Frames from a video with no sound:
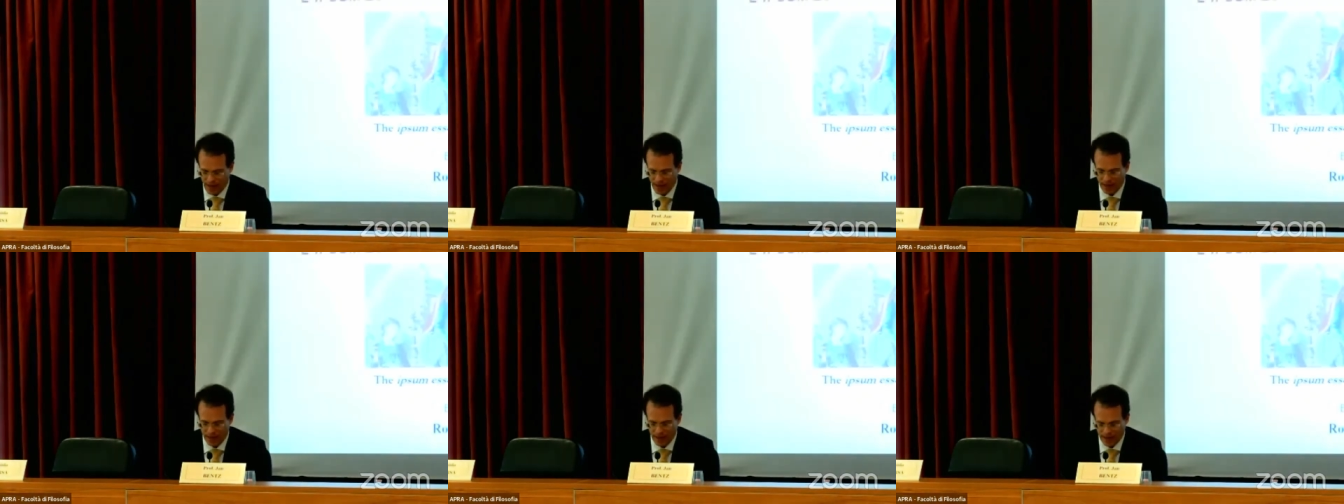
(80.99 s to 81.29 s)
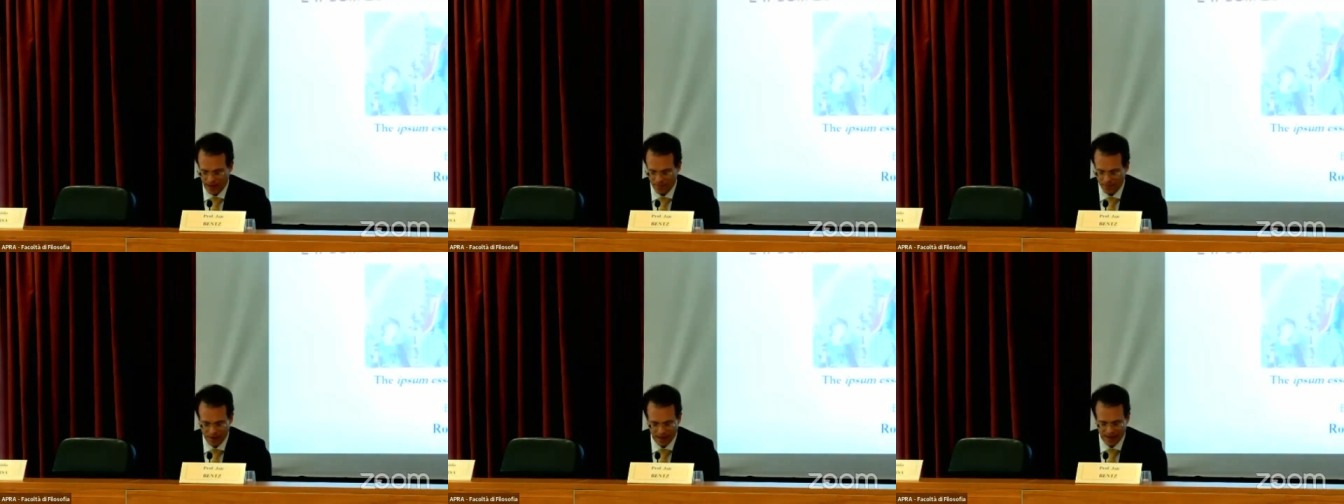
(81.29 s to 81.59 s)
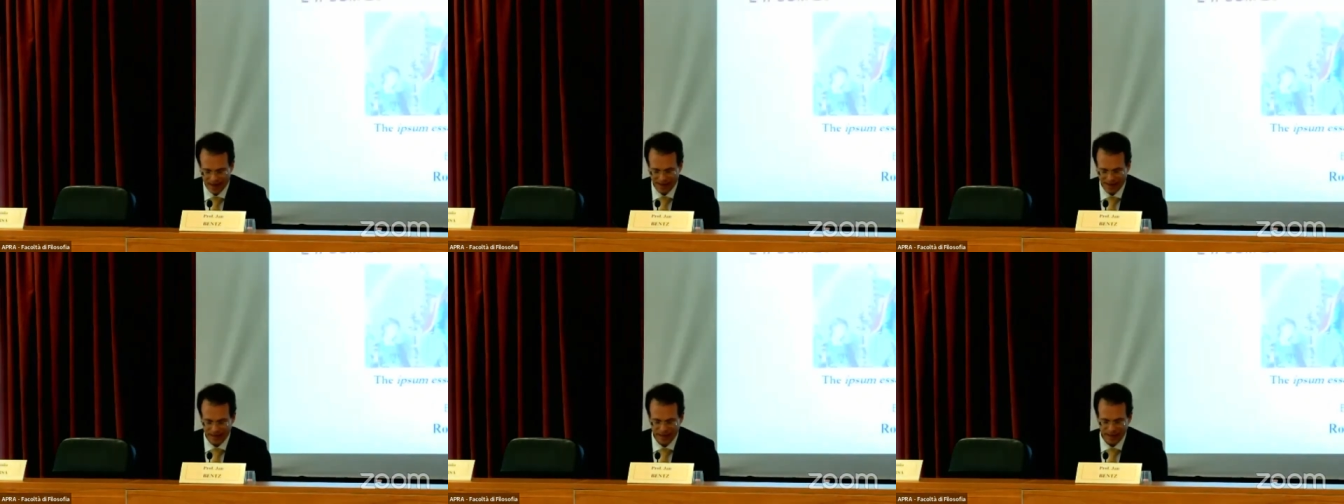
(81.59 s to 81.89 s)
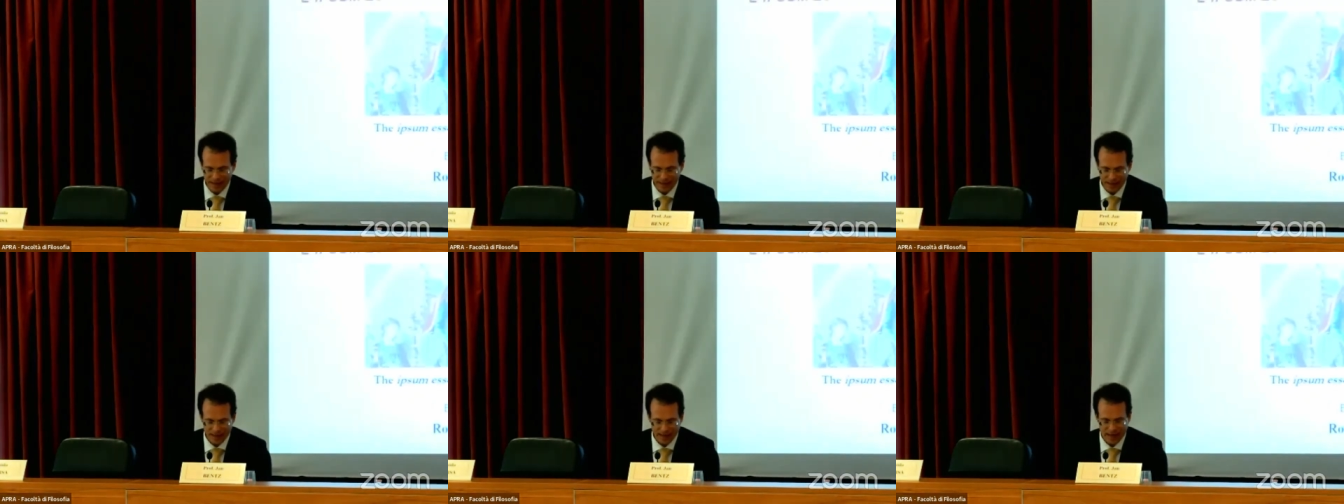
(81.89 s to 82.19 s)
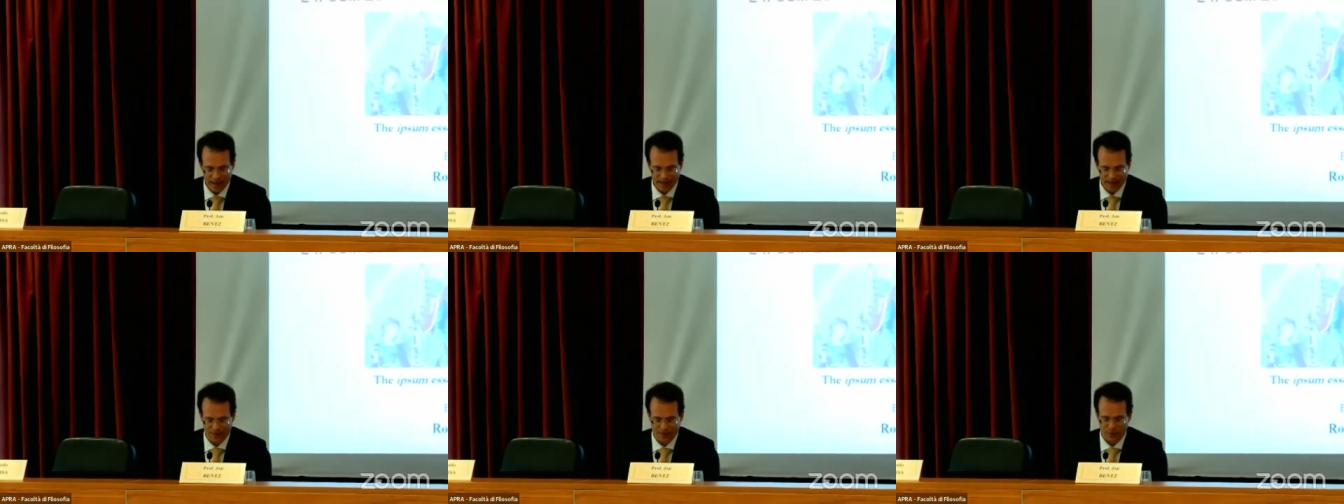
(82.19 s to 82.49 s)
in him
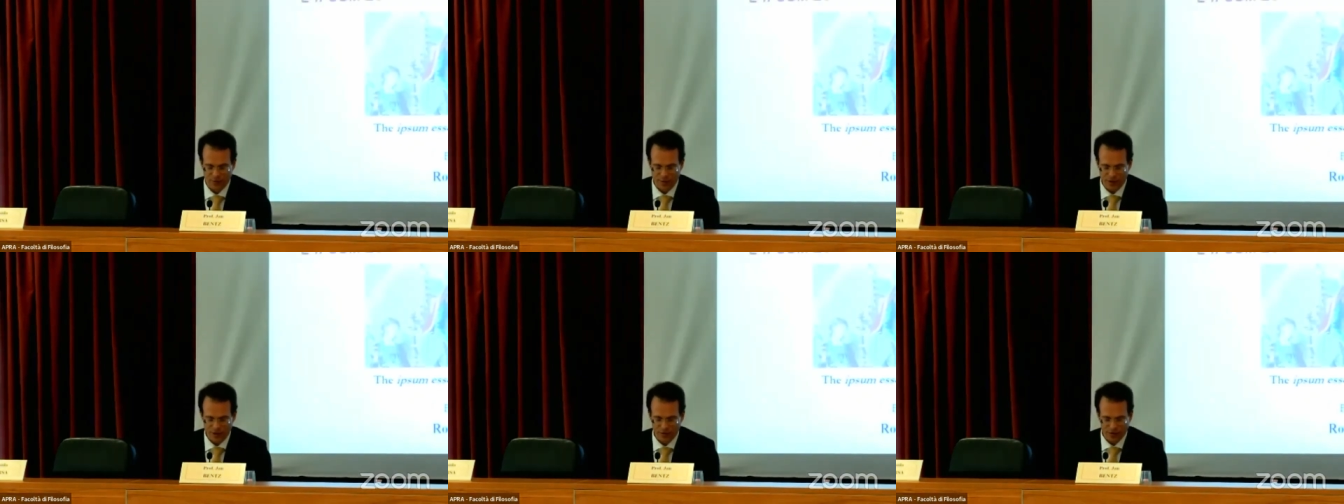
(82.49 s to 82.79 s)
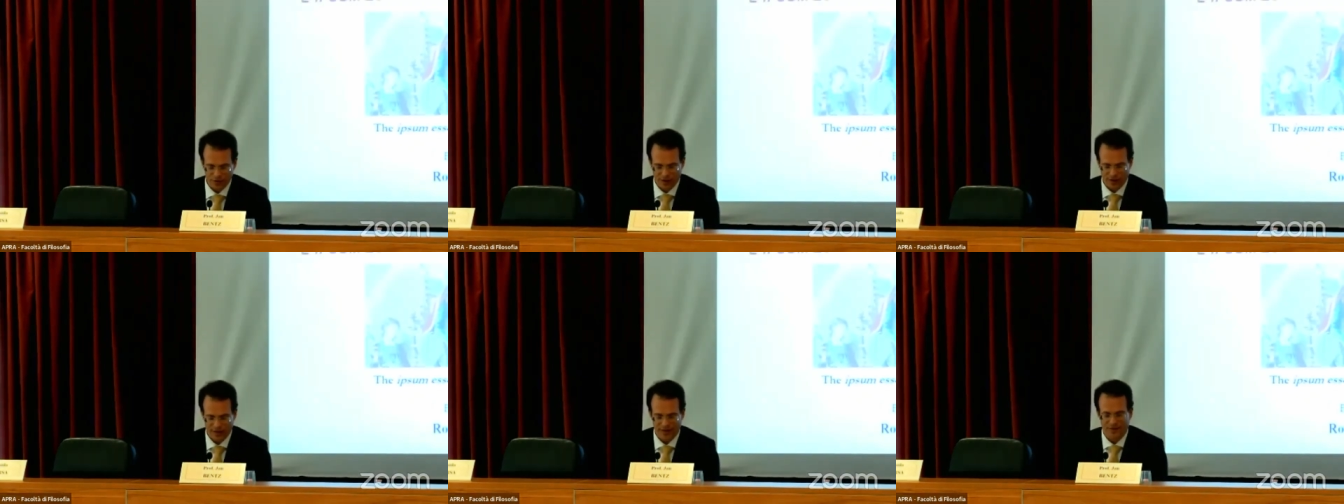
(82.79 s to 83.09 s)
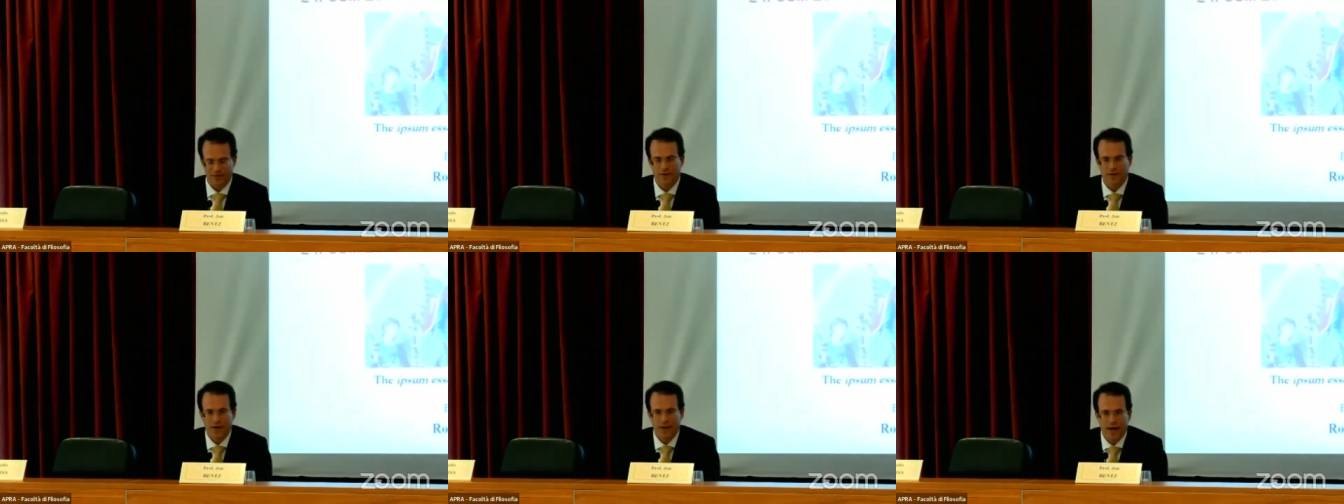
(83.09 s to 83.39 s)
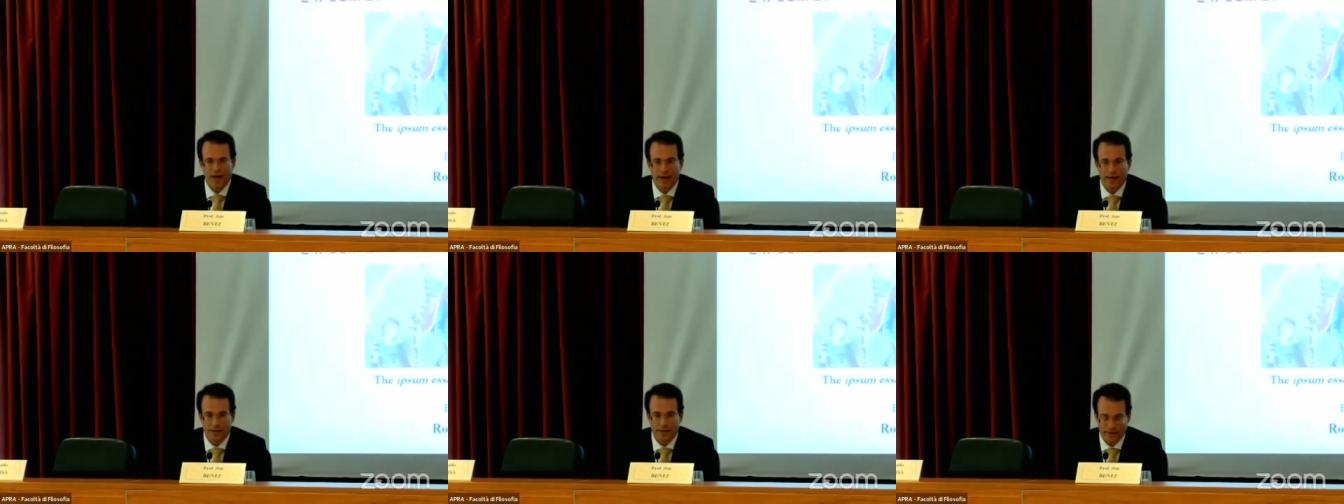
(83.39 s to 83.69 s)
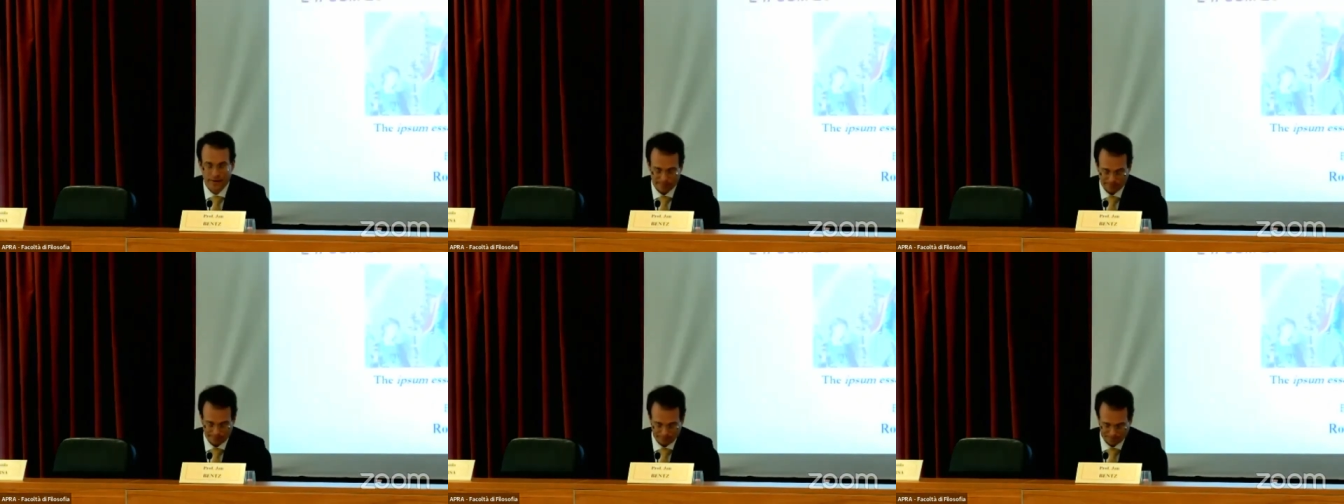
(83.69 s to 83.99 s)
thinking has reached its
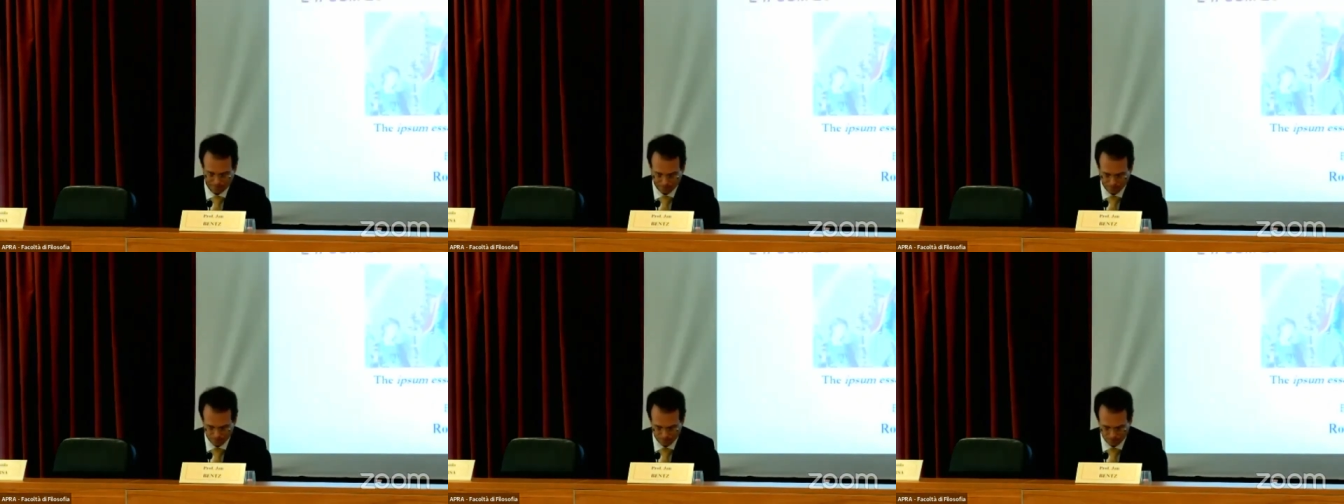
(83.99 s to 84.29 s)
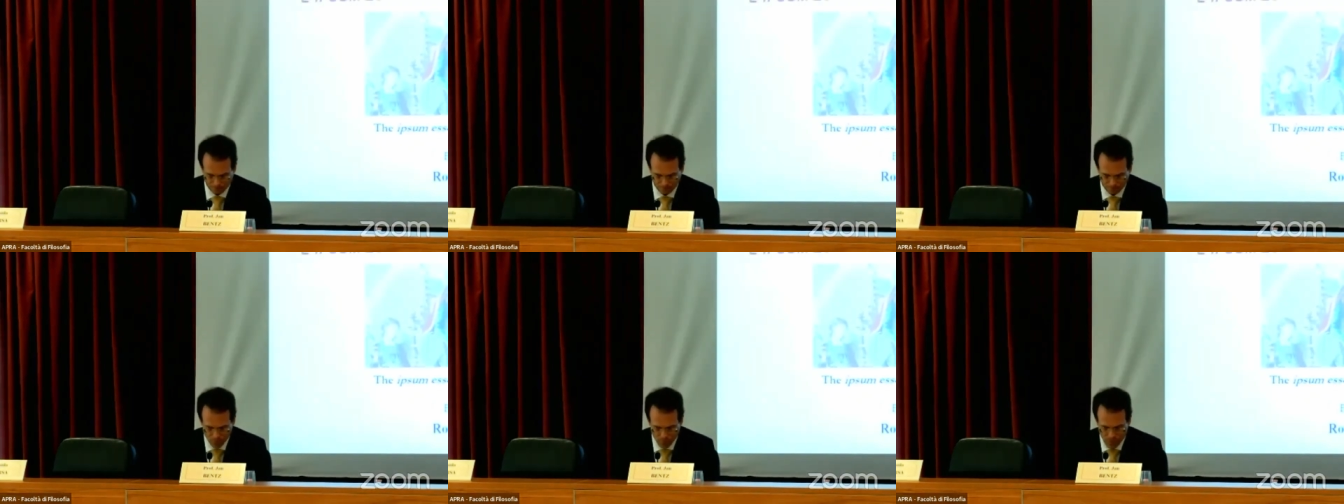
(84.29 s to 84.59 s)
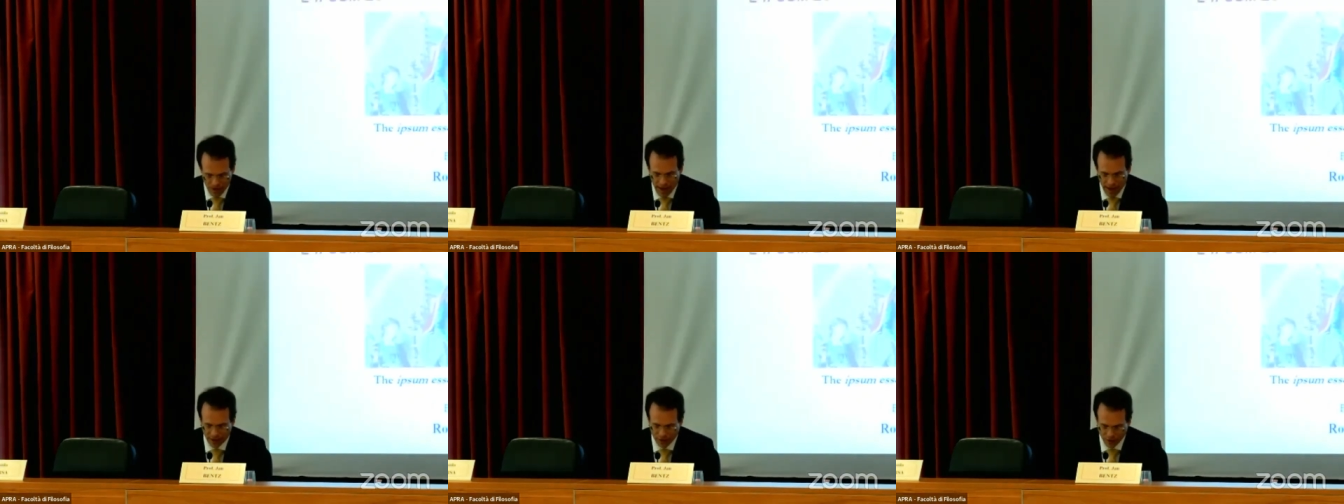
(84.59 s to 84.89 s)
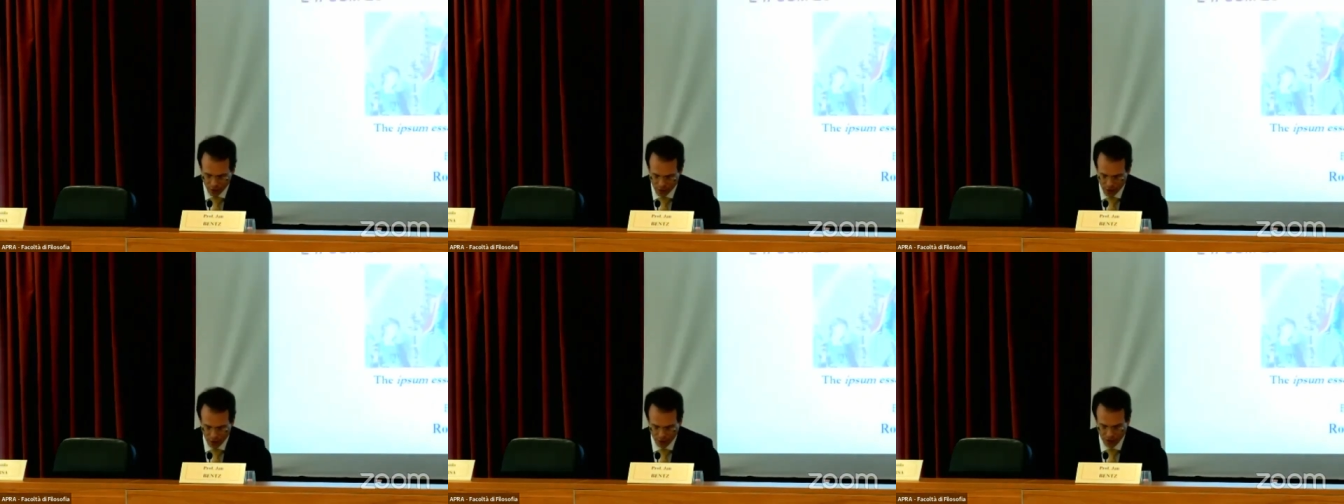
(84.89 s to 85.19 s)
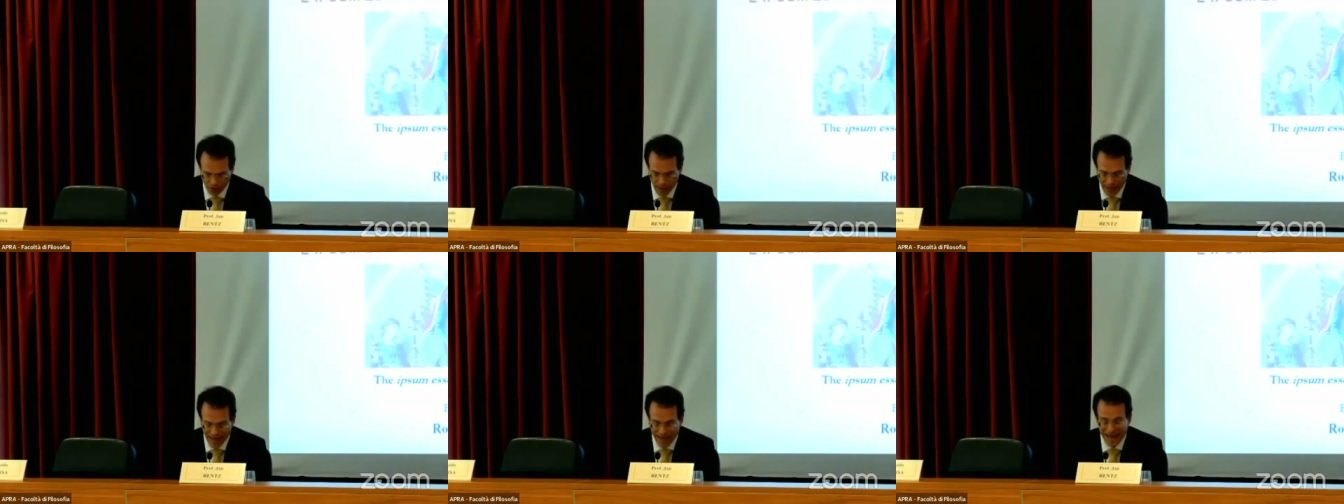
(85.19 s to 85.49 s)
height, end
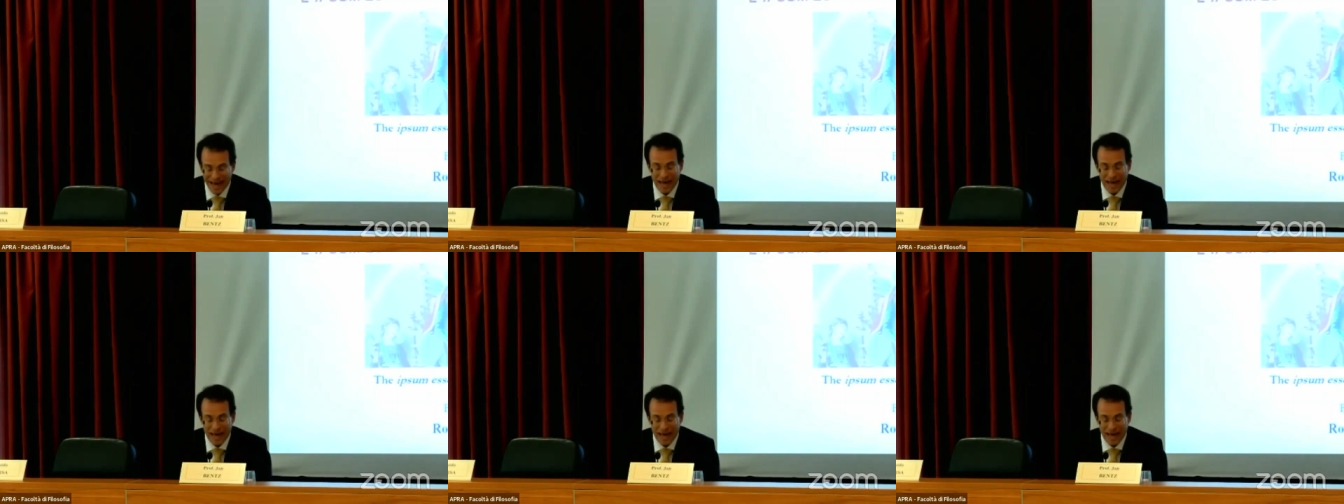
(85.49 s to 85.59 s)
quote.